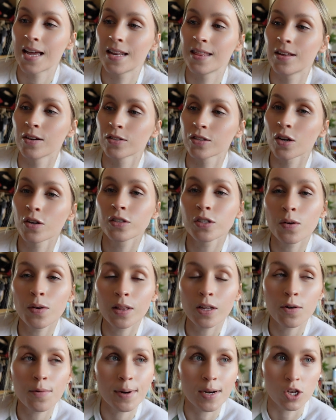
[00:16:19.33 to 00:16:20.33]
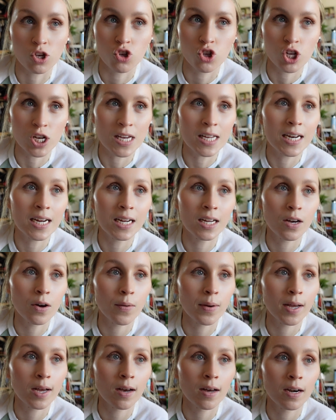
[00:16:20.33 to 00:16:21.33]
There's also a little bit of cheating
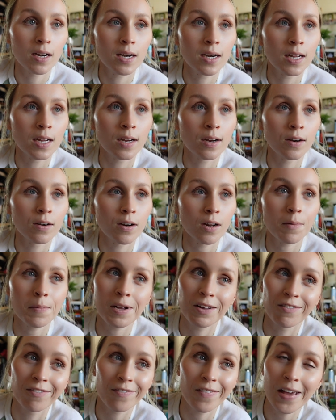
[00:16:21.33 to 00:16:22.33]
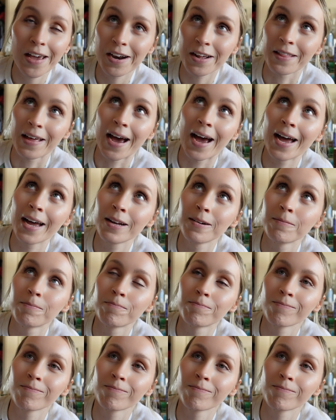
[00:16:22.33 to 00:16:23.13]
going on in here. Not a big fan of that.